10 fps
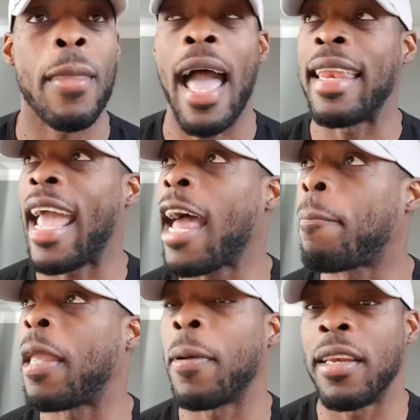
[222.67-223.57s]
and they had
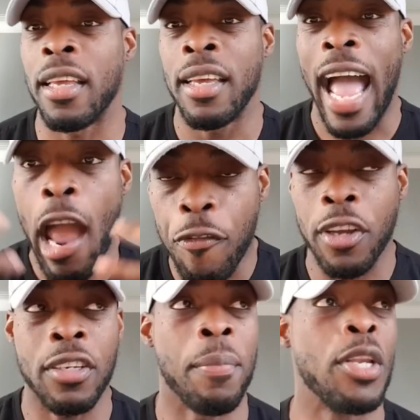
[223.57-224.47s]
people in the
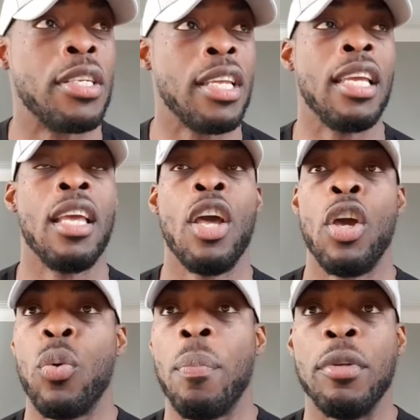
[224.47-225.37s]
African community
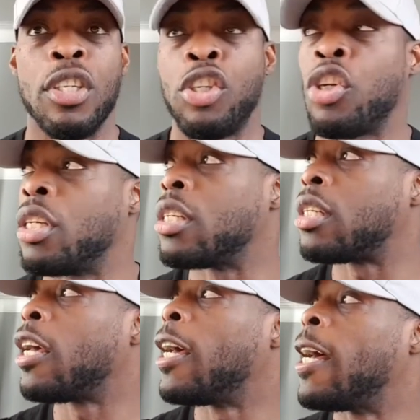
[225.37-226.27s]
who were musicians,